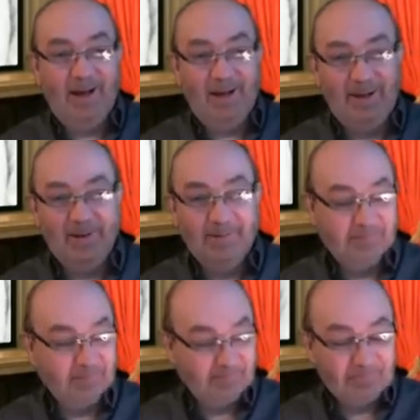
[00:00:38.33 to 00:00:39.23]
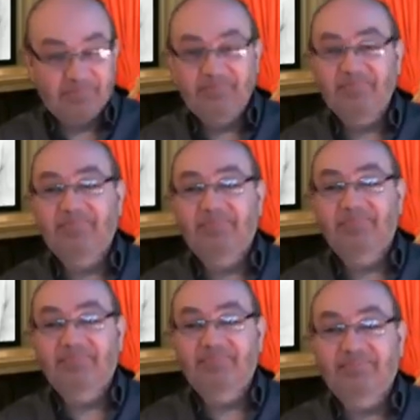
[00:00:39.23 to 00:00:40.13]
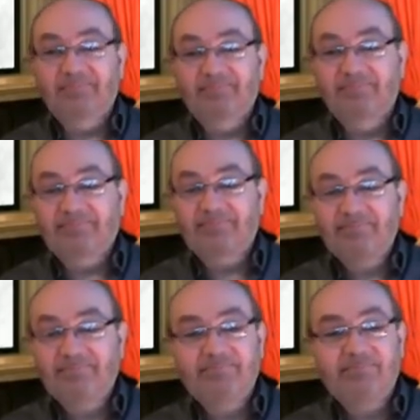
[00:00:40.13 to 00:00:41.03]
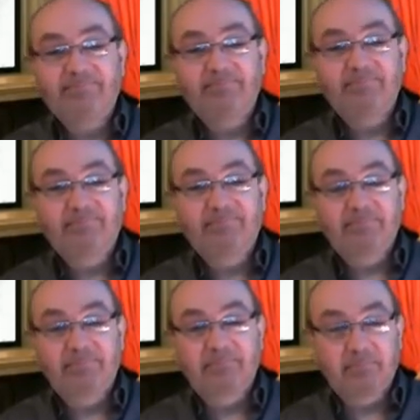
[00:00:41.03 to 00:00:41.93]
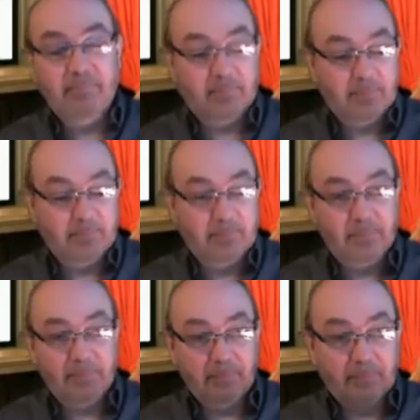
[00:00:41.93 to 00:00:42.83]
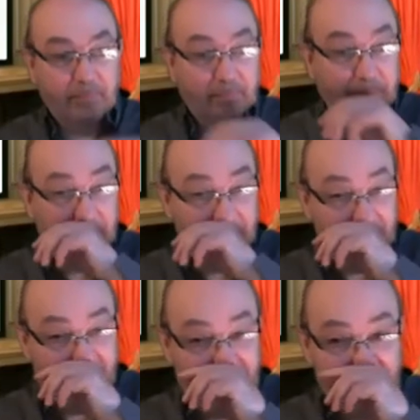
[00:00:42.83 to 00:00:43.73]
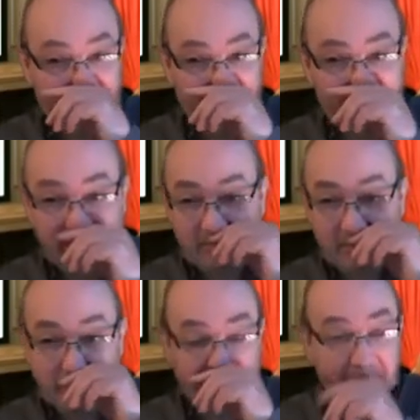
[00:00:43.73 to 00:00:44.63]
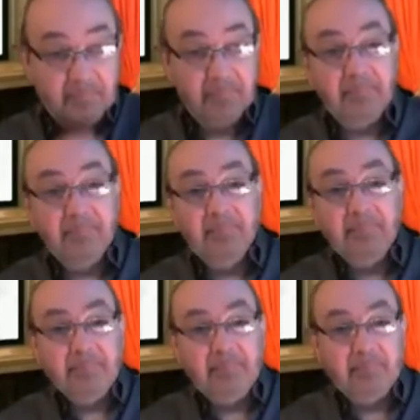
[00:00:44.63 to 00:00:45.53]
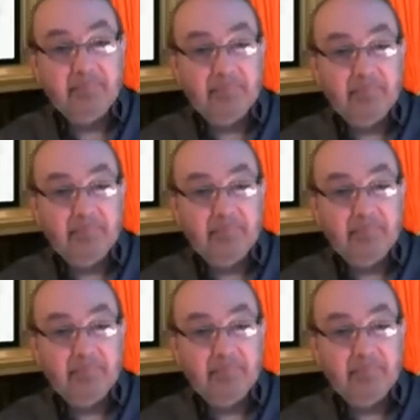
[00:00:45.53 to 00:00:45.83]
(silent)